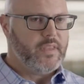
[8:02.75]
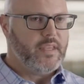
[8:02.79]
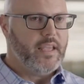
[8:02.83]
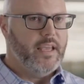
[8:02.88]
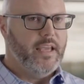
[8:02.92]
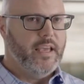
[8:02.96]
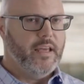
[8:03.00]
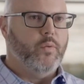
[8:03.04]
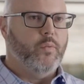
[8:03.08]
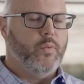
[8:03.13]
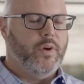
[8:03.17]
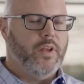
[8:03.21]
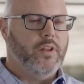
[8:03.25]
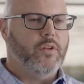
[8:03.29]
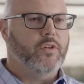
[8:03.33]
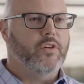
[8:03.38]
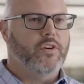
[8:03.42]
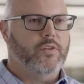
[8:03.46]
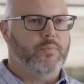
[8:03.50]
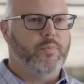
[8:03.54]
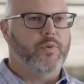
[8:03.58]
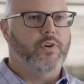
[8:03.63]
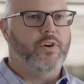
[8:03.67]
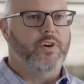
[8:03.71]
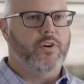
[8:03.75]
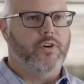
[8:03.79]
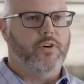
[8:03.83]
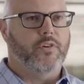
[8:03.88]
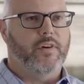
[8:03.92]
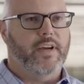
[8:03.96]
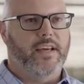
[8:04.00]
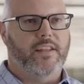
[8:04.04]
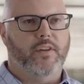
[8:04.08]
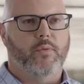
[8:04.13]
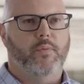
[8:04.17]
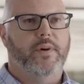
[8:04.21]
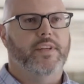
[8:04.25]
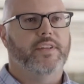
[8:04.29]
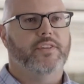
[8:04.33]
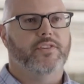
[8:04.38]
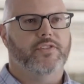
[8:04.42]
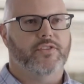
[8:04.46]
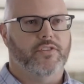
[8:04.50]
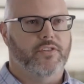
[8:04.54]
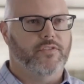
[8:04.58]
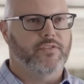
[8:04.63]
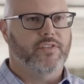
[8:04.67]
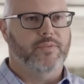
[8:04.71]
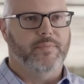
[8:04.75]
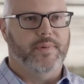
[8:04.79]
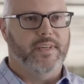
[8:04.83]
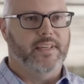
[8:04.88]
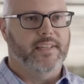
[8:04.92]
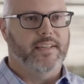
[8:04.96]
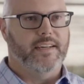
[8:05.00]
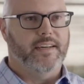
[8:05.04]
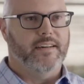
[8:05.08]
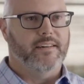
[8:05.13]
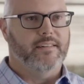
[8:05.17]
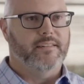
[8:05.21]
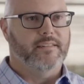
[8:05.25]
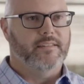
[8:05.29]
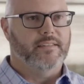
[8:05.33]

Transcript: And we learned pretty early on that we deserved to be there.